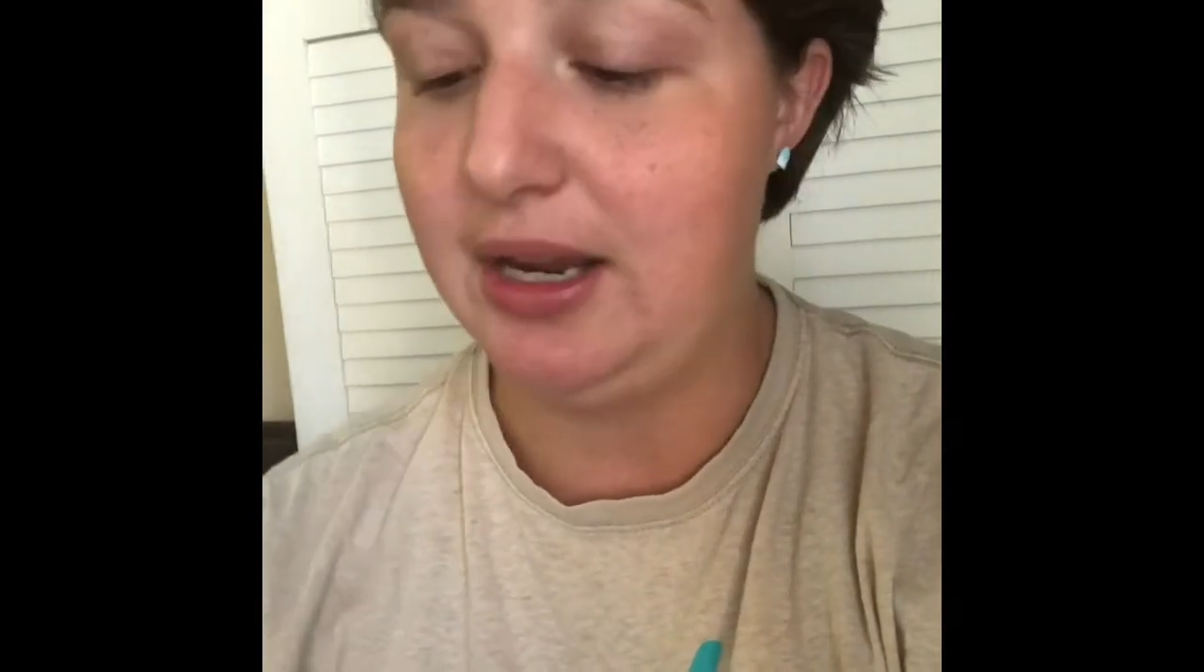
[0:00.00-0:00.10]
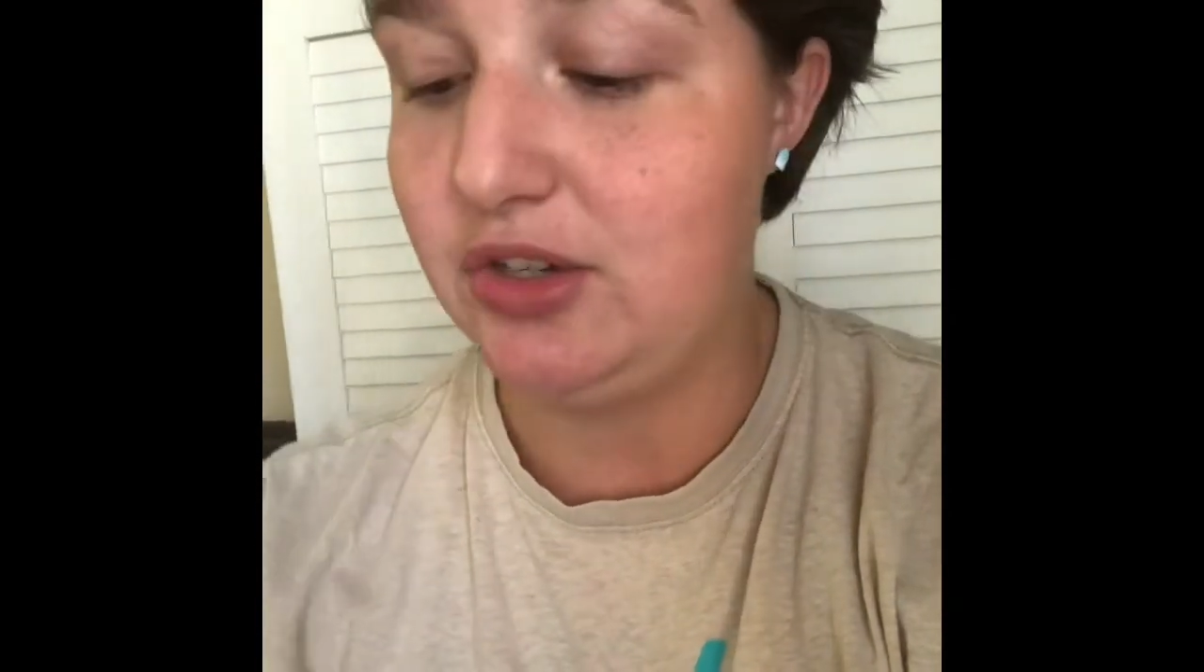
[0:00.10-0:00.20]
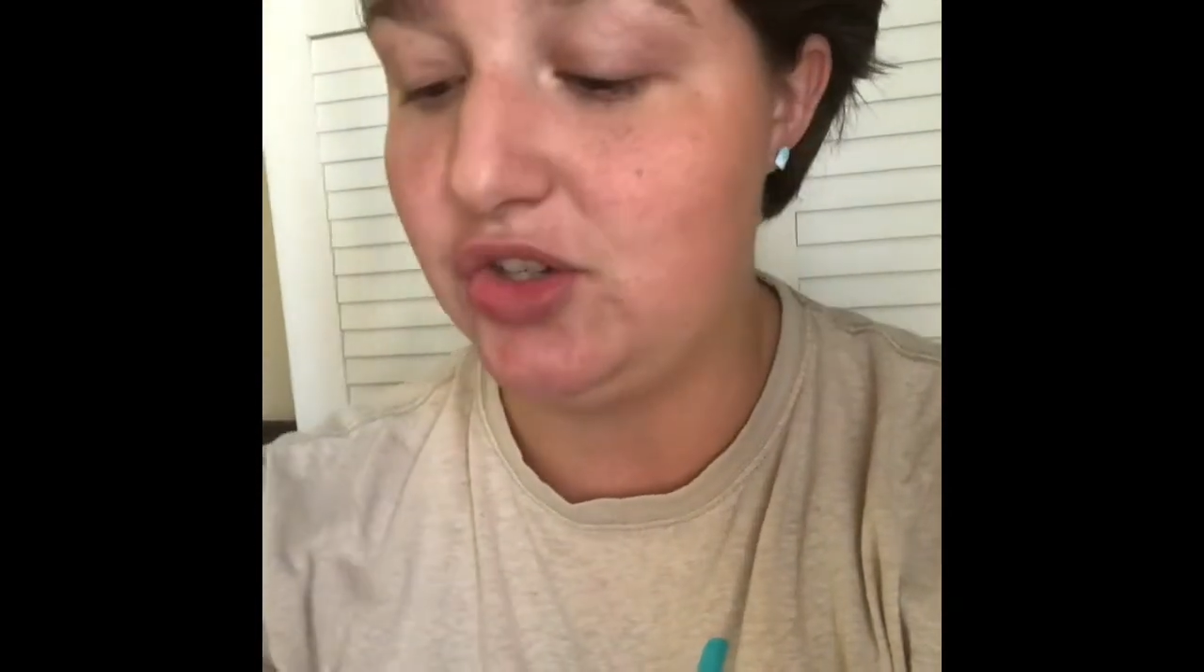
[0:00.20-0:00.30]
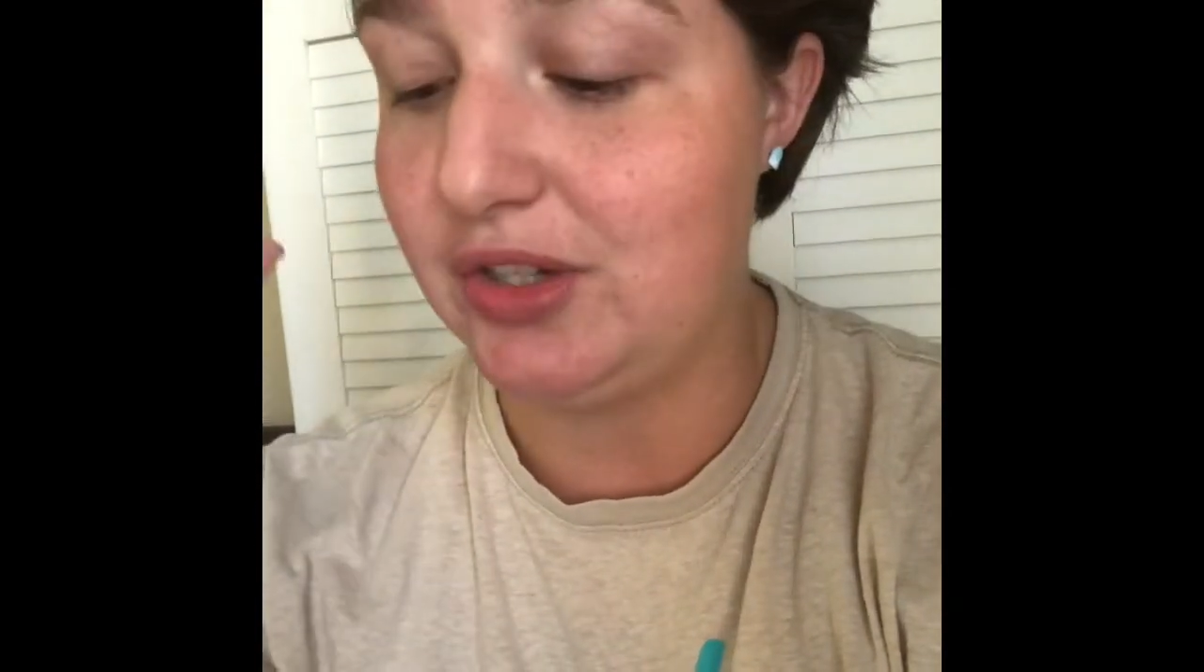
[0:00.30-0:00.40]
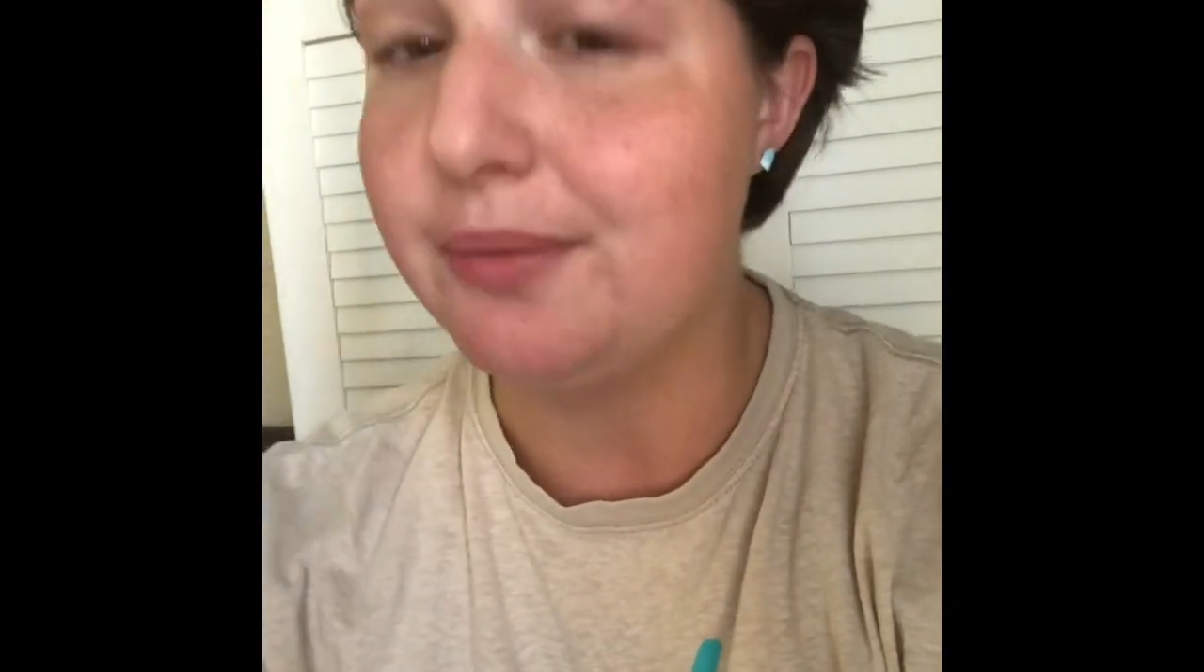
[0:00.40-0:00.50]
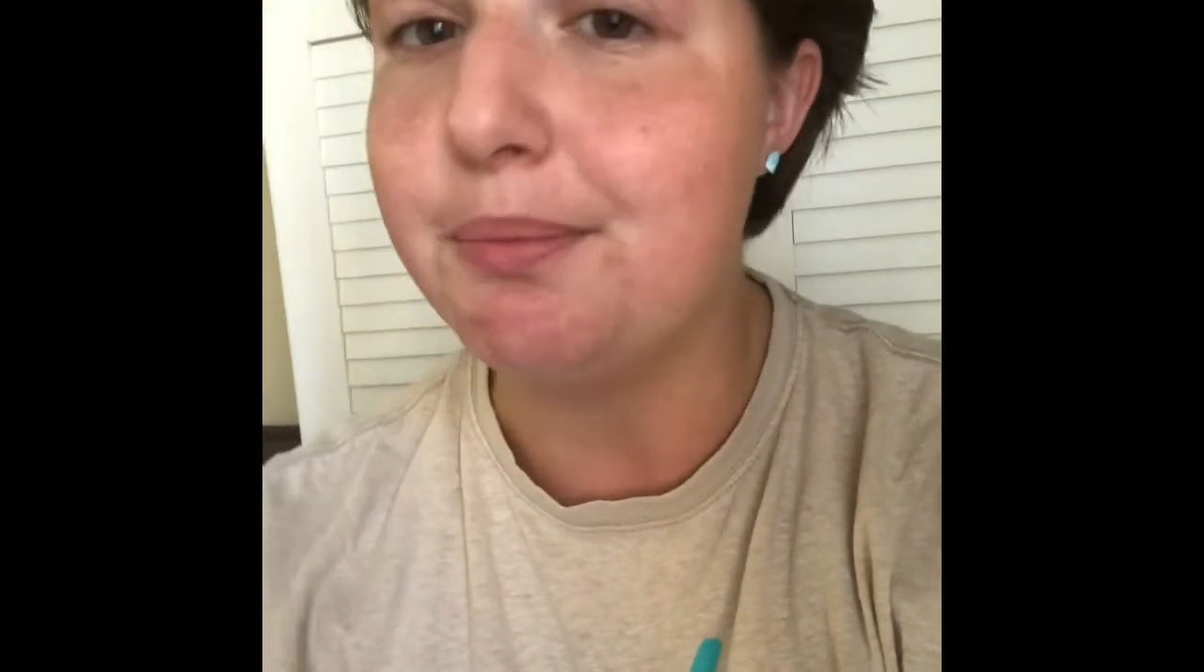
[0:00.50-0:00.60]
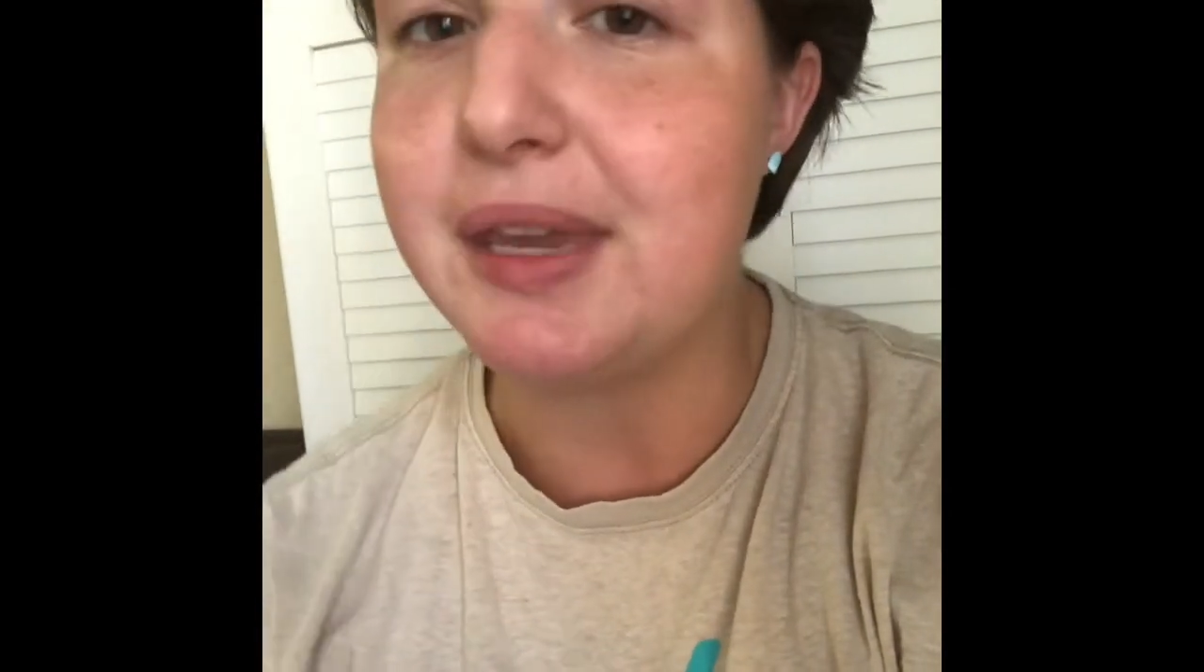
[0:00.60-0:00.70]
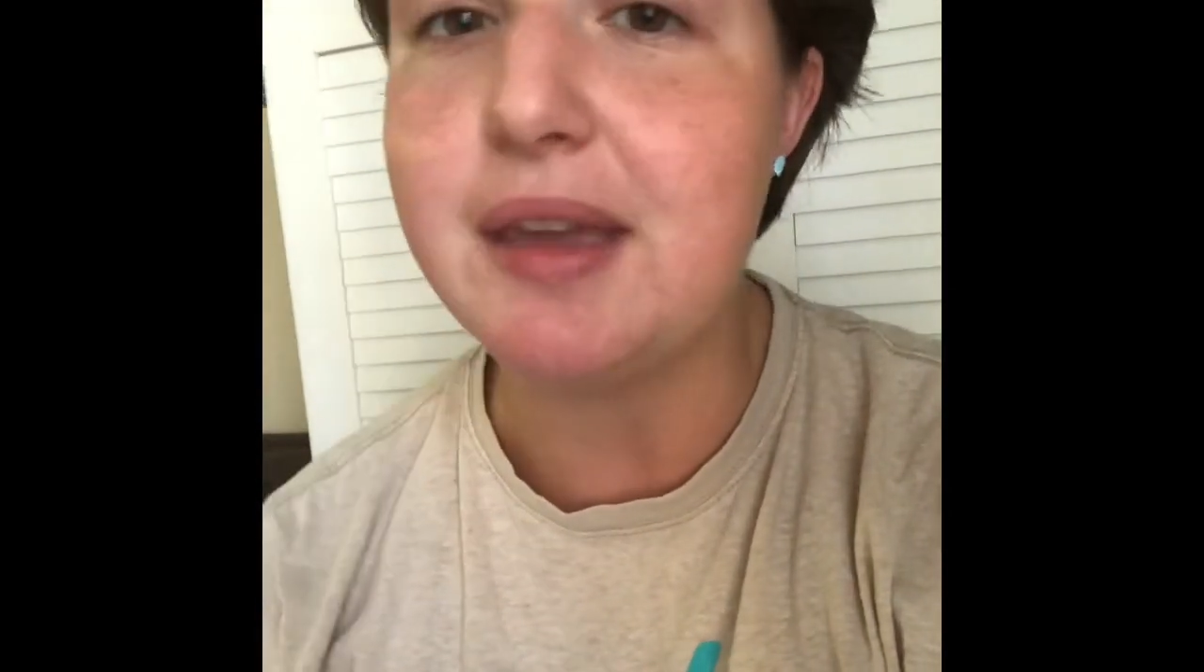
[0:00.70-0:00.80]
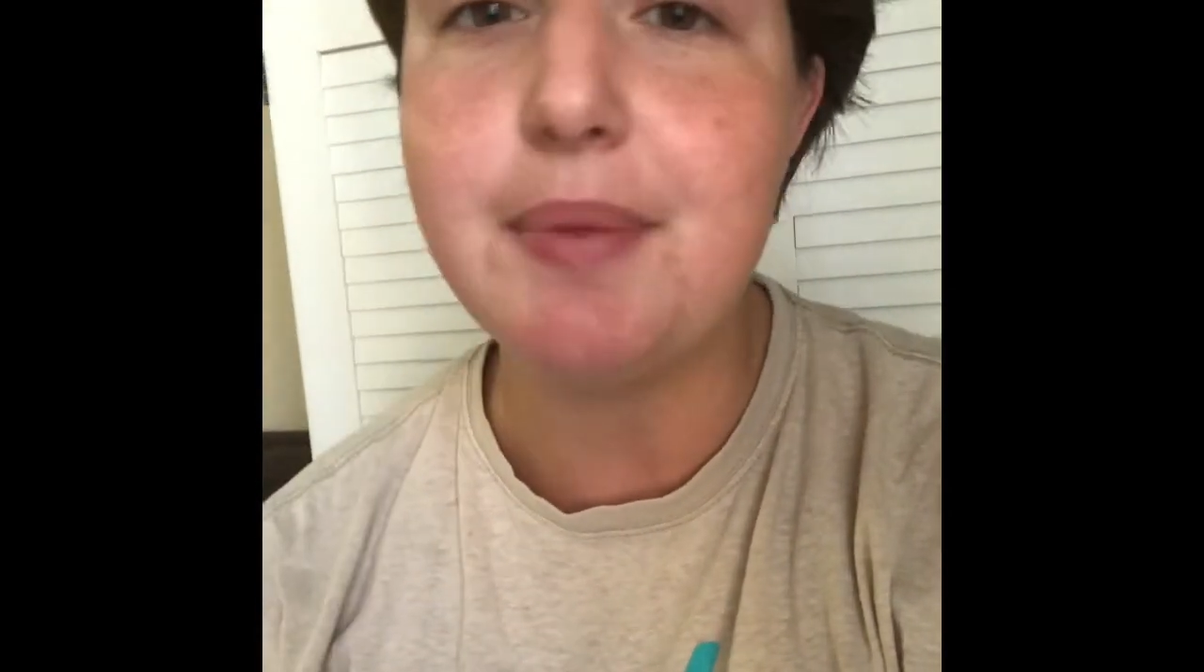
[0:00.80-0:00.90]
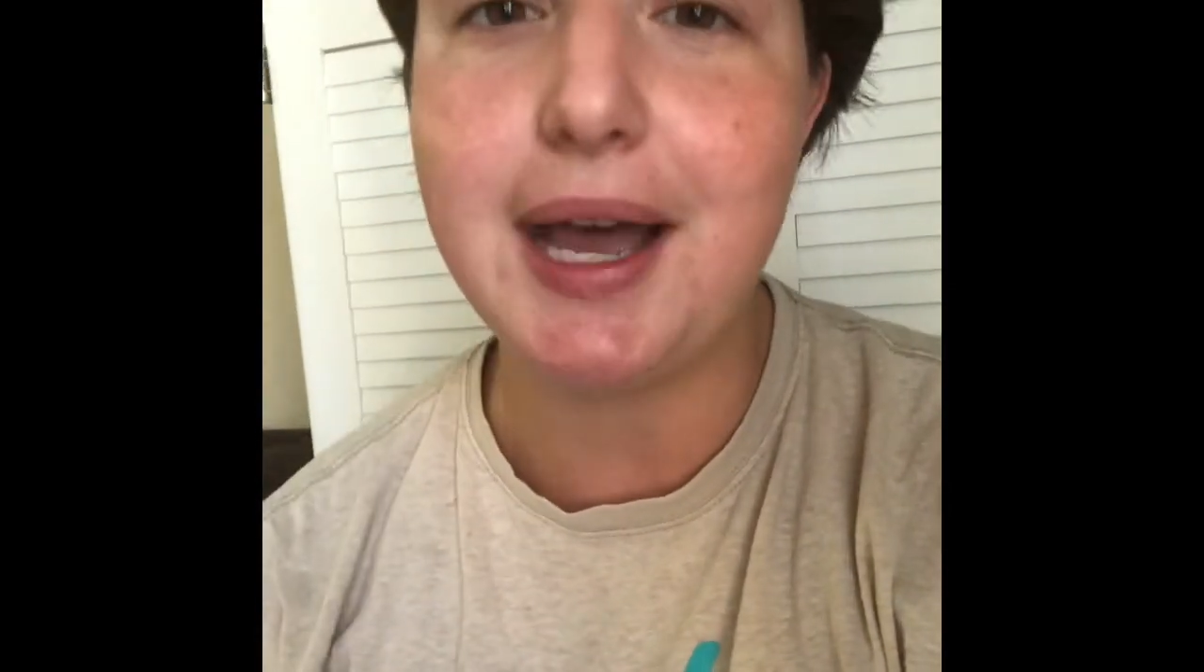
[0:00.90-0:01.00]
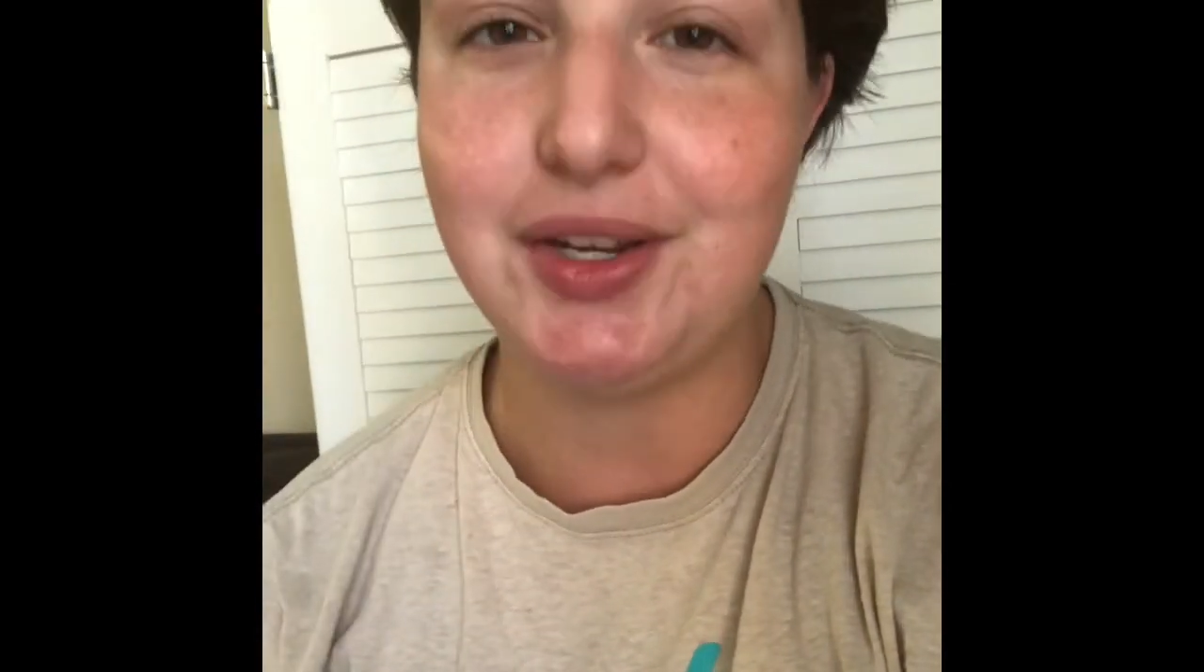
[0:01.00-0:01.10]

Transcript: and just be by